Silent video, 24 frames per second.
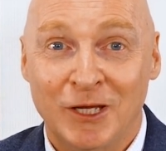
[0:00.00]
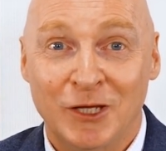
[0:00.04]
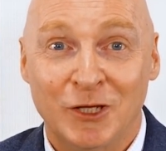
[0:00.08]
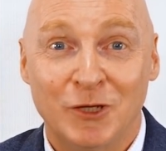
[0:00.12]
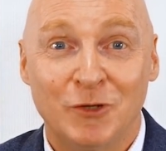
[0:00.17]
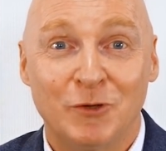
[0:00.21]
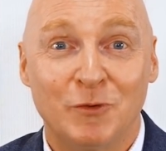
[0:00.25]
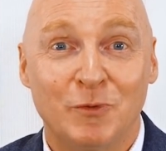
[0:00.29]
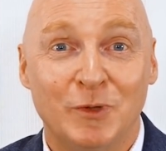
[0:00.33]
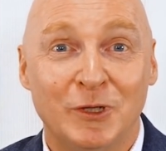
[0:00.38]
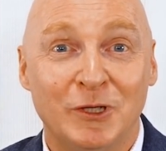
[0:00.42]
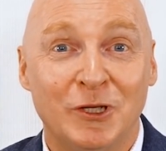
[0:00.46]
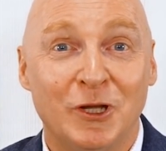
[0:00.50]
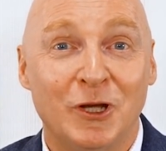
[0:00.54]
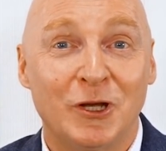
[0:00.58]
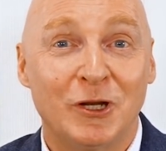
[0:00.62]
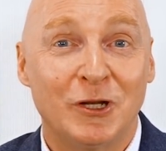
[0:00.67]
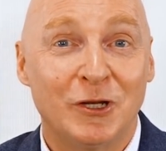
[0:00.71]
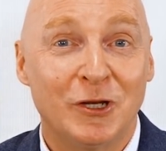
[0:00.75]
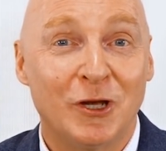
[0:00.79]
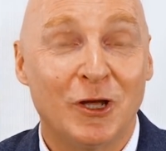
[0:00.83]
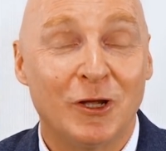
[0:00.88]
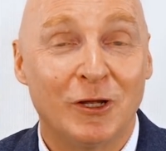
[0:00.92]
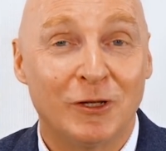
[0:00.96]
You will
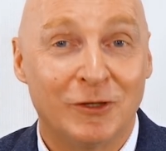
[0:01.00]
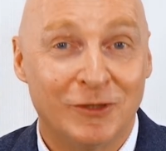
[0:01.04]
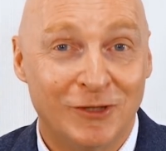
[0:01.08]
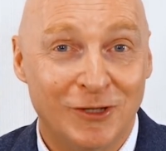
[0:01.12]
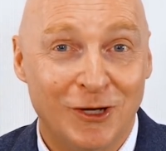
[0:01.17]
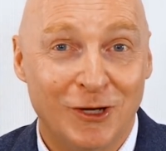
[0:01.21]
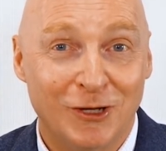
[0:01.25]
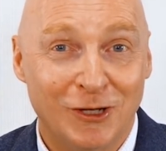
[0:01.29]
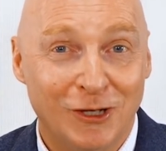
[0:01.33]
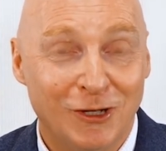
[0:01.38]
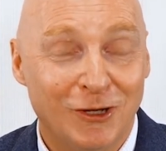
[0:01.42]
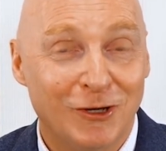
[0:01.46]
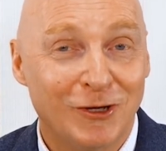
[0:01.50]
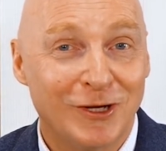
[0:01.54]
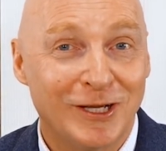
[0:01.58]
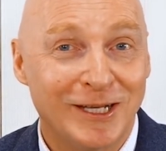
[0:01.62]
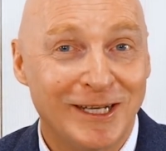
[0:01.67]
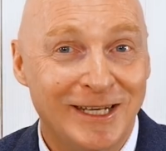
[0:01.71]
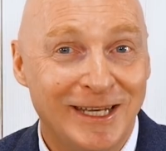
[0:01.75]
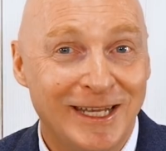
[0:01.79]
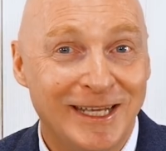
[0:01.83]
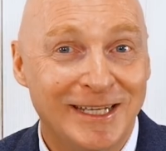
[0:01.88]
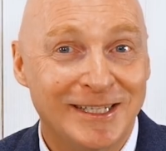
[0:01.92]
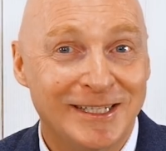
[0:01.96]
no longer
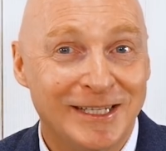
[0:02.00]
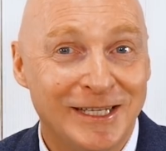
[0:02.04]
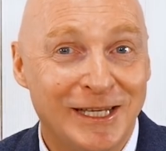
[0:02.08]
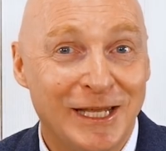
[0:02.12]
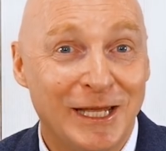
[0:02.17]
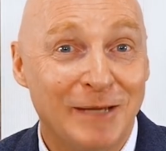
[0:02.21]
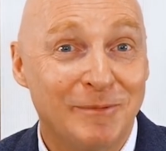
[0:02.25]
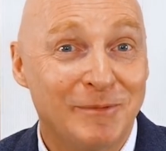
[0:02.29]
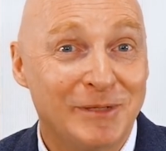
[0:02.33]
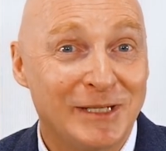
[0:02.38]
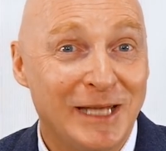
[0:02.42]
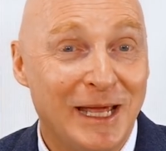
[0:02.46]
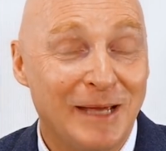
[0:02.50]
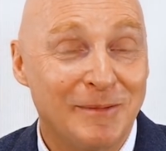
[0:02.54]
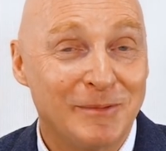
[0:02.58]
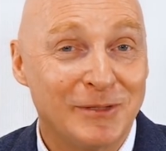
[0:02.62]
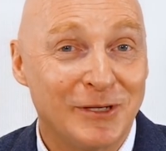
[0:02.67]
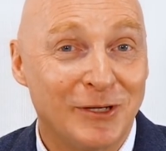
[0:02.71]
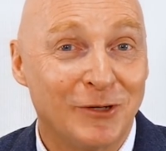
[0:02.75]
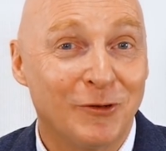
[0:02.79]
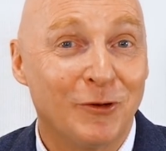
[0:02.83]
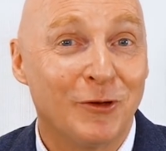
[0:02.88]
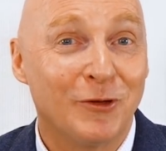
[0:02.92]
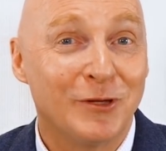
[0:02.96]
need to keep
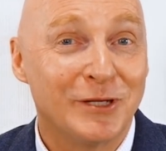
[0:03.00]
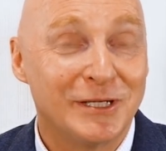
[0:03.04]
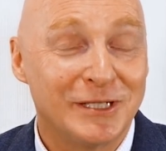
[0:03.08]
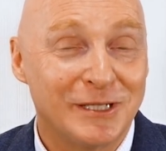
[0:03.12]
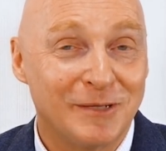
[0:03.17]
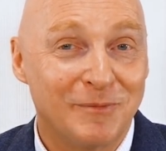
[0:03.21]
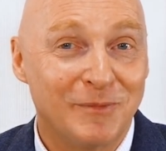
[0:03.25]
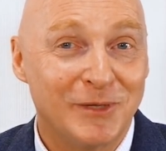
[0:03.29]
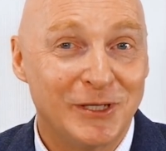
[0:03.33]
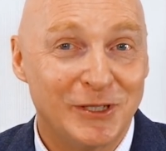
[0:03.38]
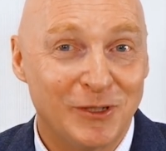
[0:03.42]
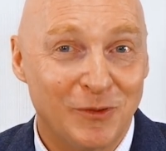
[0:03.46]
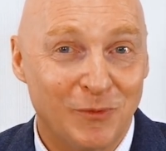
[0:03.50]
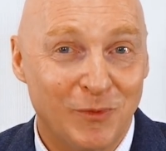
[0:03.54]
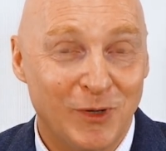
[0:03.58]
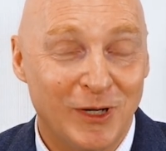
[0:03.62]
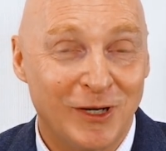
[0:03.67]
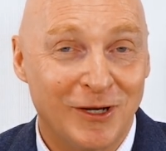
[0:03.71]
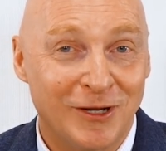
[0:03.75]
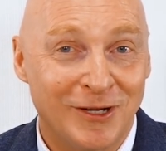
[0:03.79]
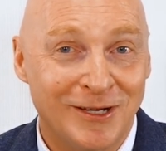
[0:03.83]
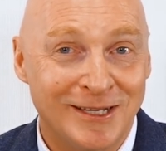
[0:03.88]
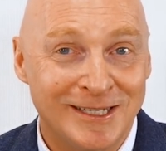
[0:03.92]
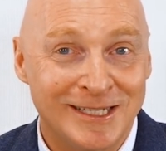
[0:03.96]
tabs on all the submission
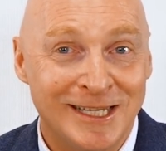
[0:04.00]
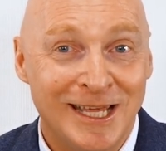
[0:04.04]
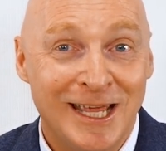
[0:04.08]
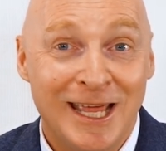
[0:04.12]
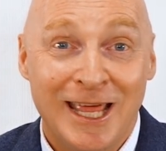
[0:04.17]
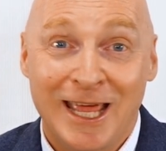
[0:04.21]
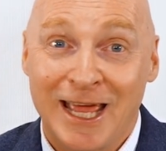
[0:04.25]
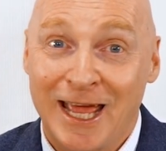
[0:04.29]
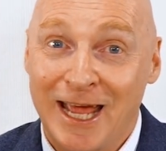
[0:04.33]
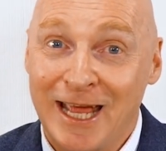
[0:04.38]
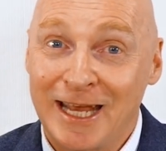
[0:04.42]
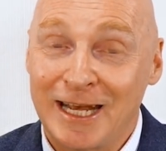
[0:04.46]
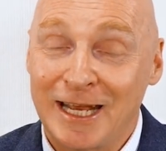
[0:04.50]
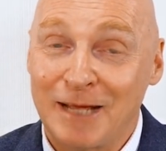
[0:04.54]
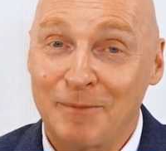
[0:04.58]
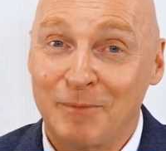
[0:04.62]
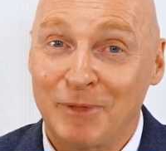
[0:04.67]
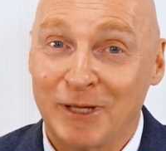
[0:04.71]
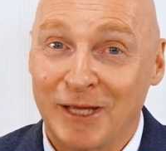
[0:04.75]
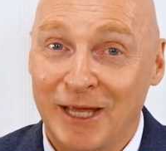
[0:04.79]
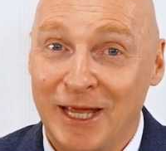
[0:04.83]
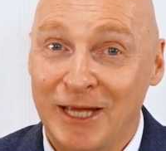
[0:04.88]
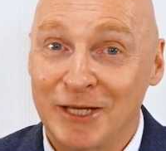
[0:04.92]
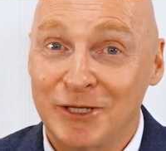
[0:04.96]
windows and
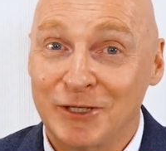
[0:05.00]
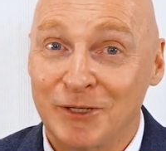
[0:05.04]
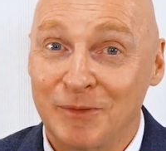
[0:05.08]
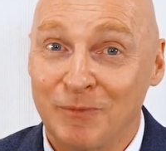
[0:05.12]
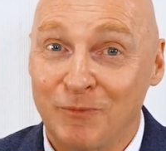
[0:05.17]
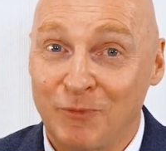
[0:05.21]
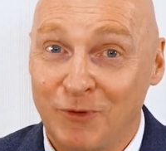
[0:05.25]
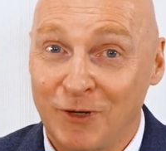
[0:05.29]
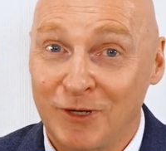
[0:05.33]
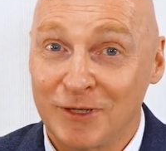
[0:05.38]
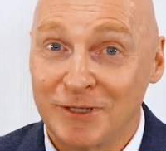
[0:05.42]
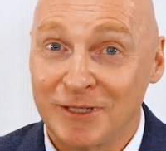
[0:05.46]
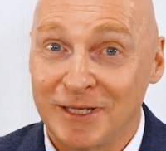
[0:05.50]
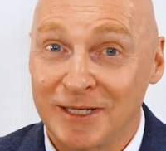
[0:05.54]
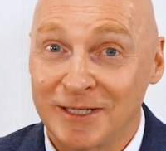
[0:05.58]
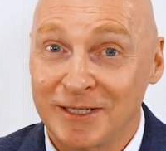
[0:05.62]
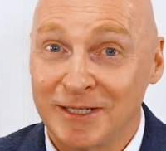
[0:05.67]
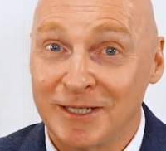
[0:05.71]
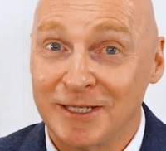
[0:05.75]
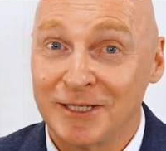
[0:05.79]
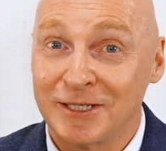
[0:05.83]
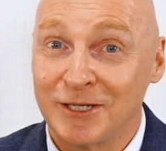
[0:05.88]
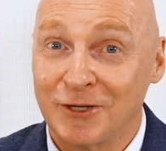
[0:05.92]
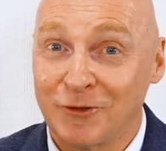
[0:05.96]
application
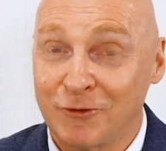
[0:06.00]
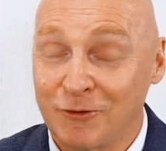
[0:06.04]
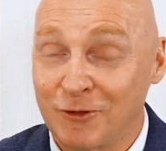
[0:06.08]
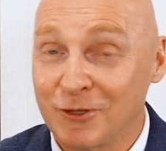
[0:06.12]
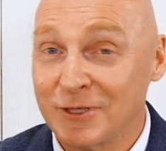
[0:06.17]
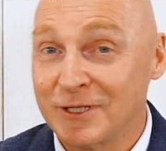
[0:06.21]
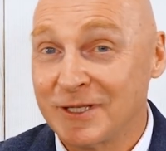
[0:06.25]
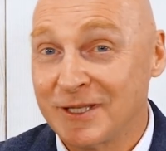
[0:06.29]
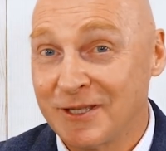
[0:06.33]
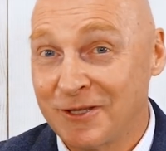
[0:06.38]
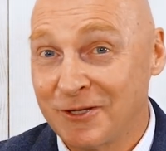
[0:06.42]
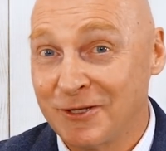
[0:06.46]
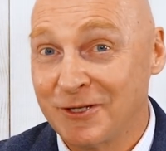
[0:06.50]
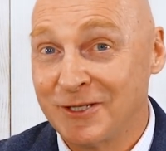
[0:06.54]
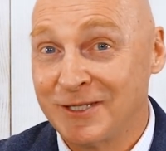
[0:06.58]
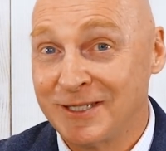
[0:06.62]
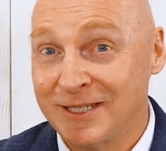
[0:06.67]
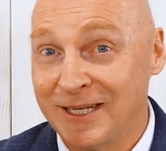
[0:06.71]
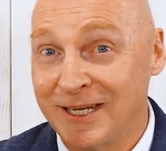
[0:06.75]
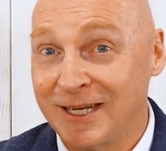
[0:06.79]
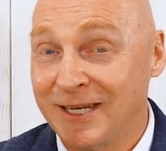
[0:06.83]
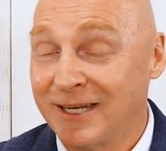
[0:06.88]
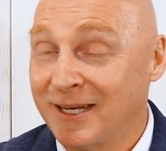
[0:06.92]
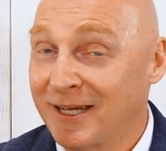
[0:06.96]
processes across
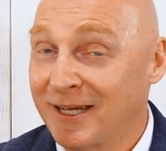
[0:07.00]
13